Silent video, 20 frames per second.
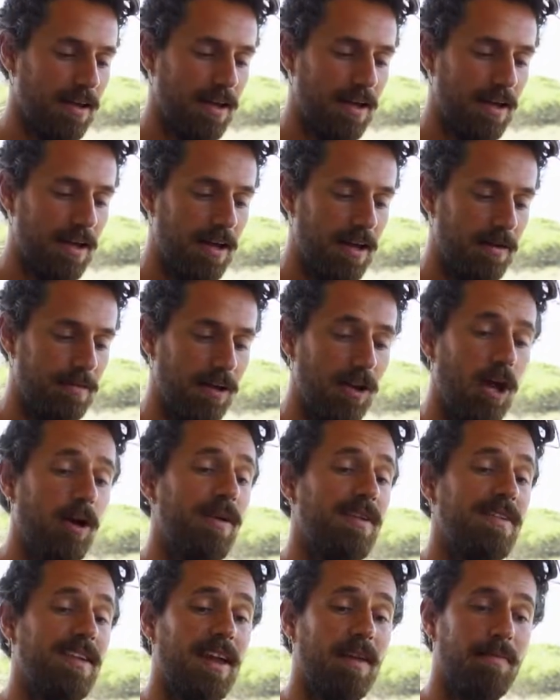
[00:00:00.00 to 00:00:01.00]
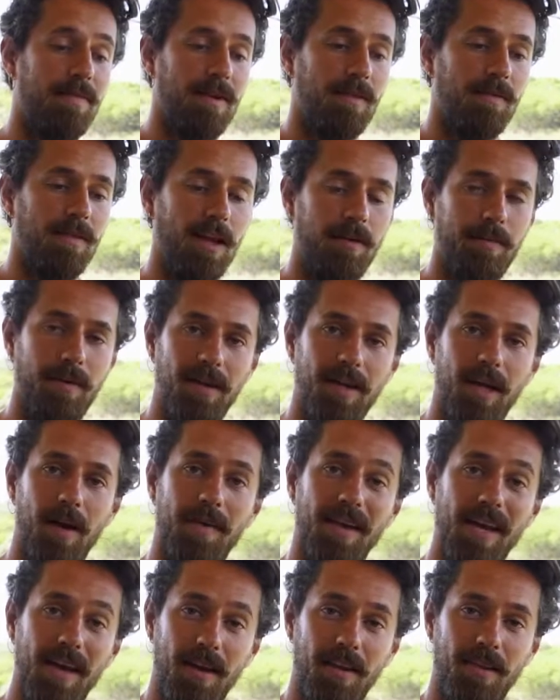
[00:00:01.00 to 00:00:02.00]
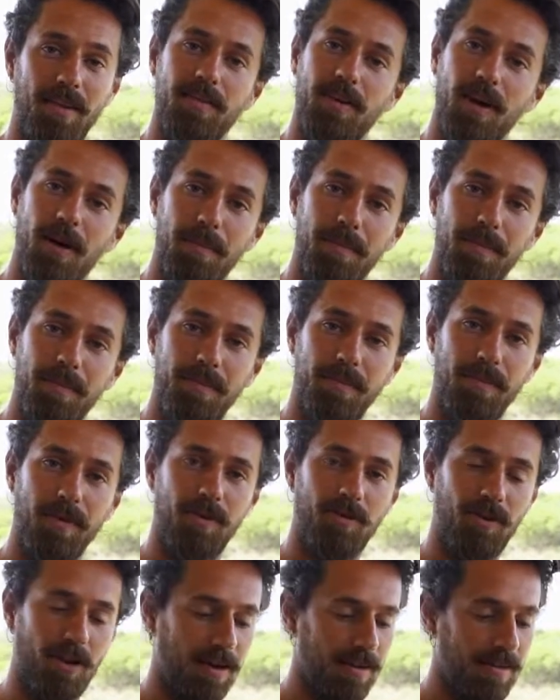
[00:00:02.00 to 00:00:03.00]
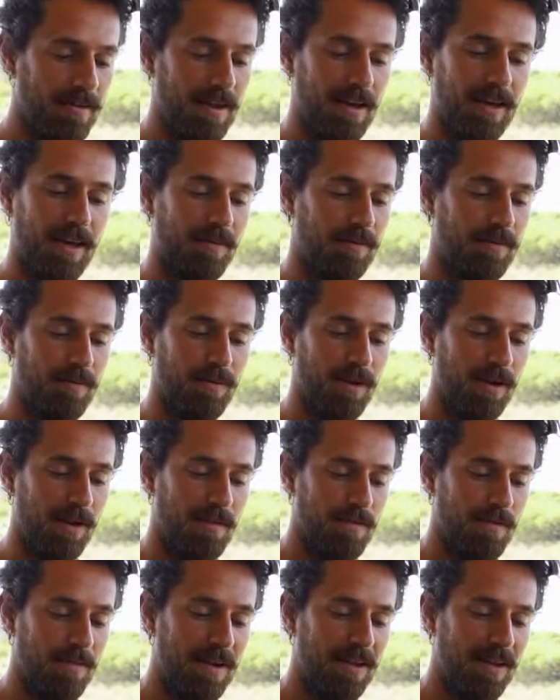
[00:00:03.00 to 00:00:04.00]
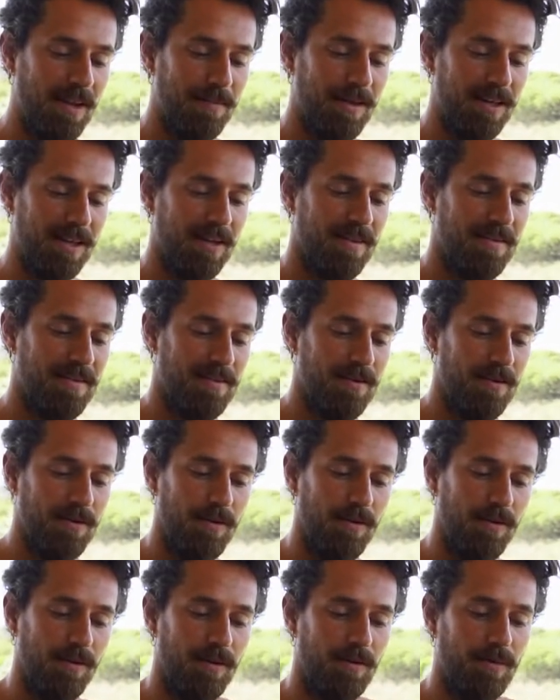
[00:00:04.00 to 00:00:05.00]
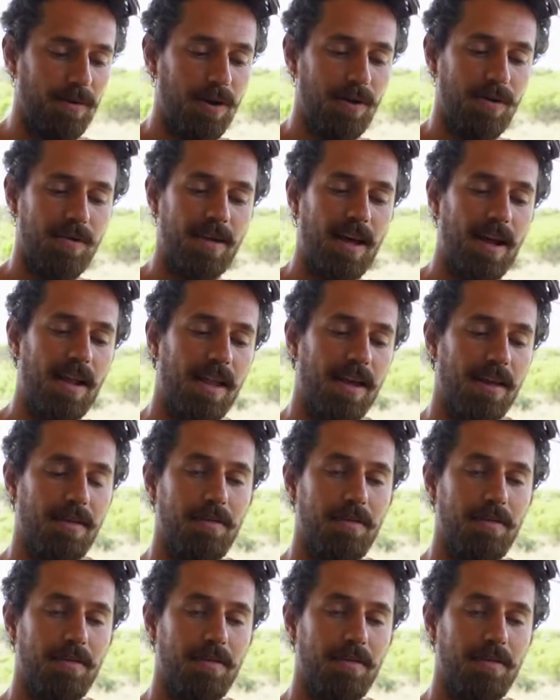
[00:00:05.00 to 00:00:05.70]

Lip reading: You'll always get a bit of liquid coming out of the top with jars, like even while it's fermenting, because all the water is kind of like